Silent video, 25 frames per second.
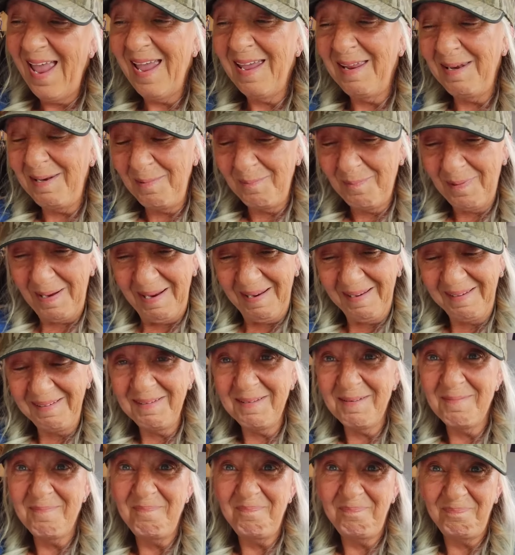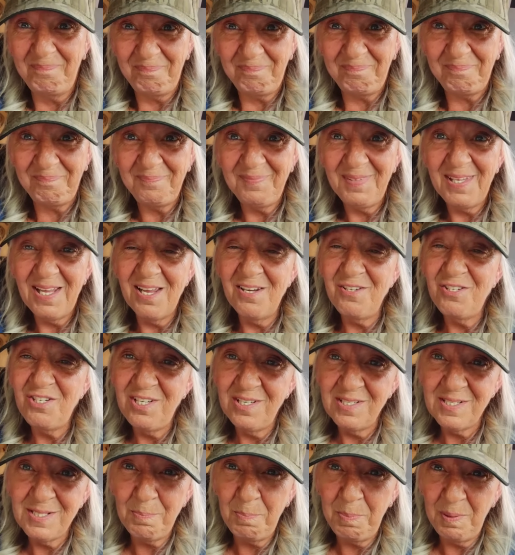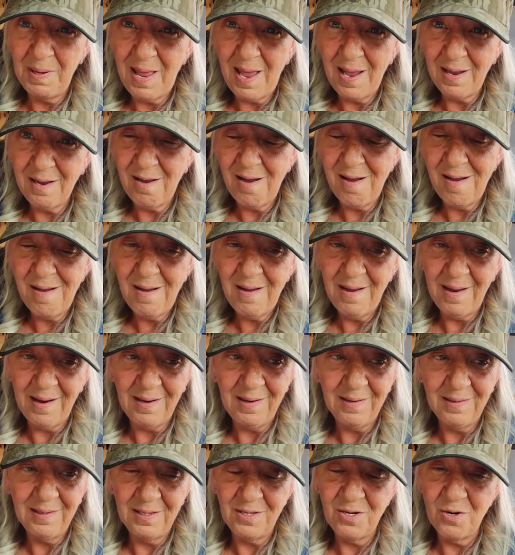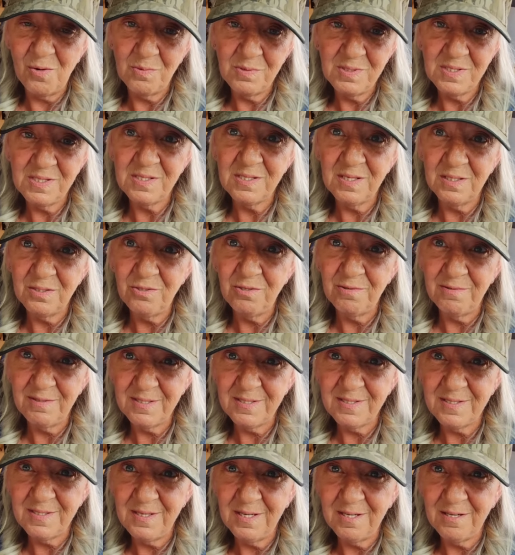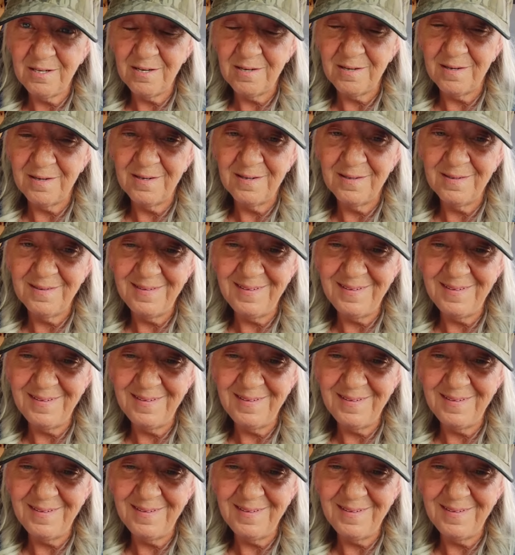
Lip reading: Anyway, and she has a black eye and no one sent her a sticker.